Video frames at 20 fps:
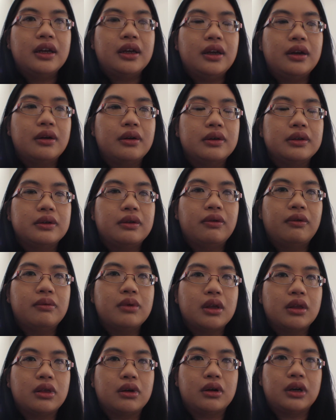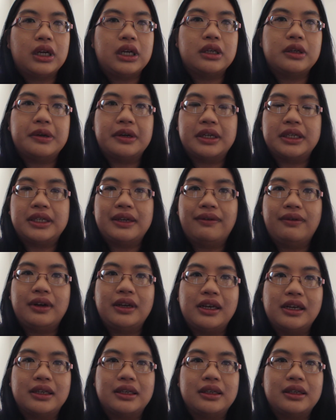you know, from the 30s to the
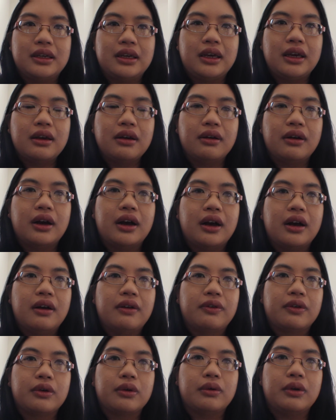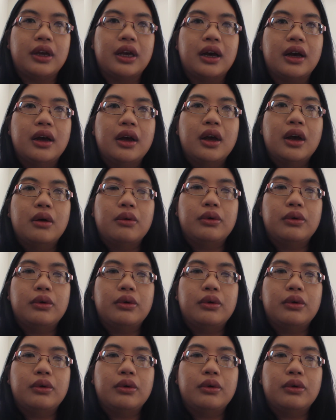70s era of Korea,